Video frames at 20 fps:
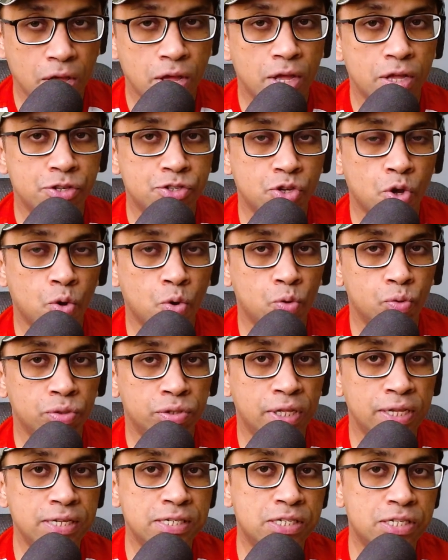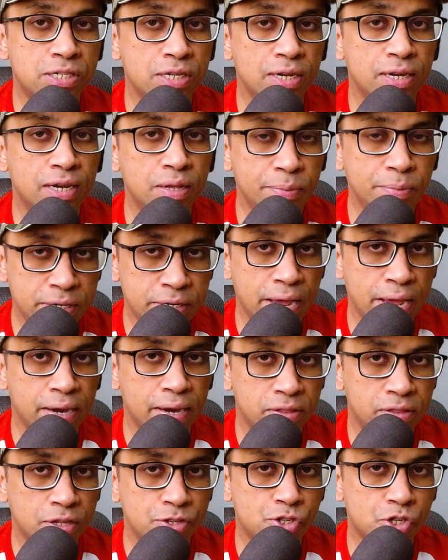So this
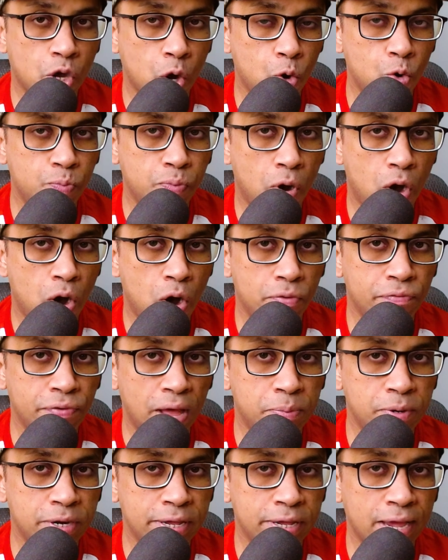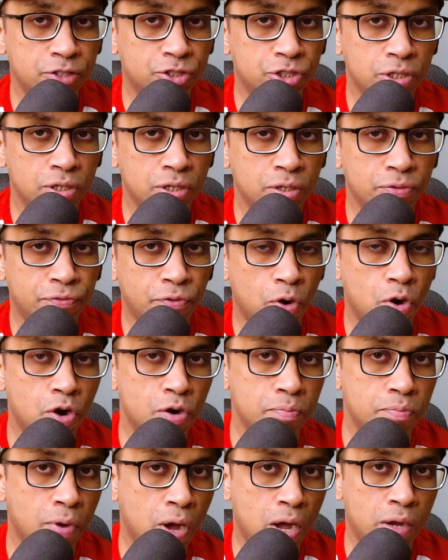limited the scope of application
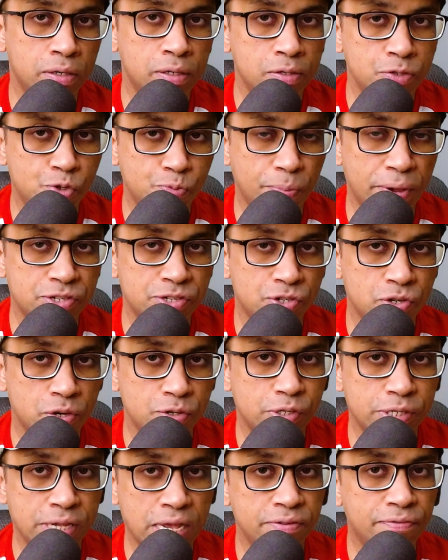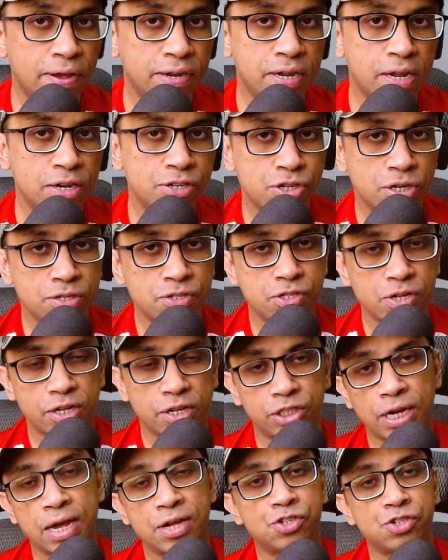for models based on self-attention
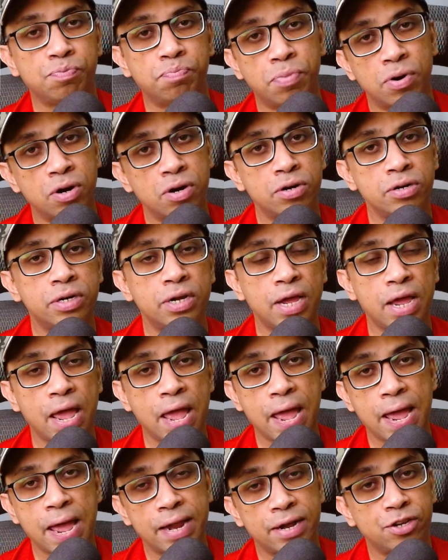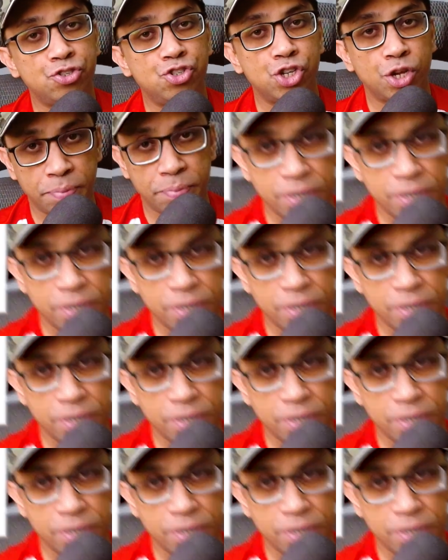such as BERT and G P